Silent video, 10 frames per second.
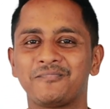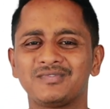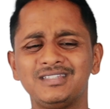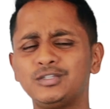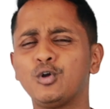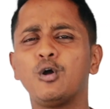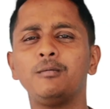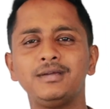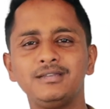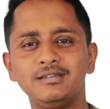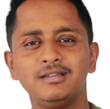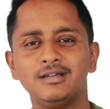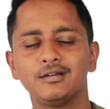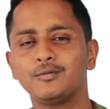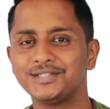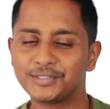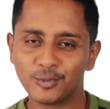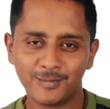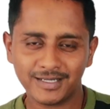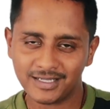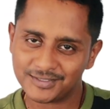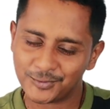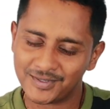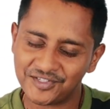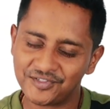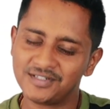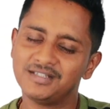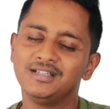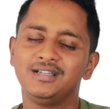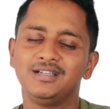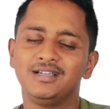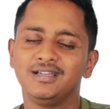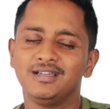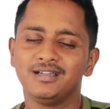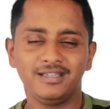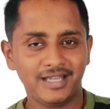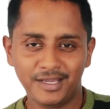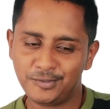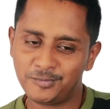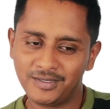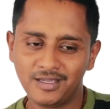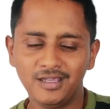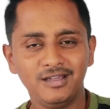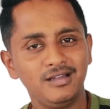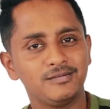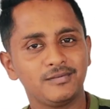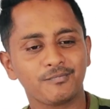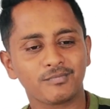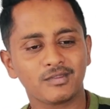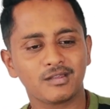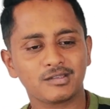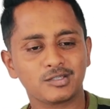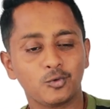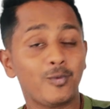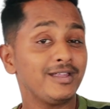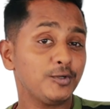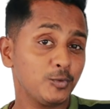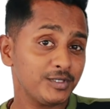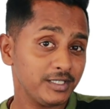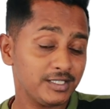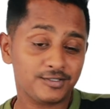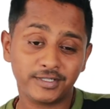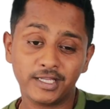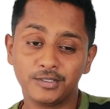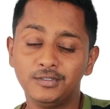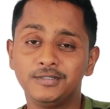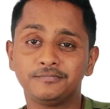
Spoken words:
This is a common question, commonly asked question in IELTS speaking. Weather over here is really good.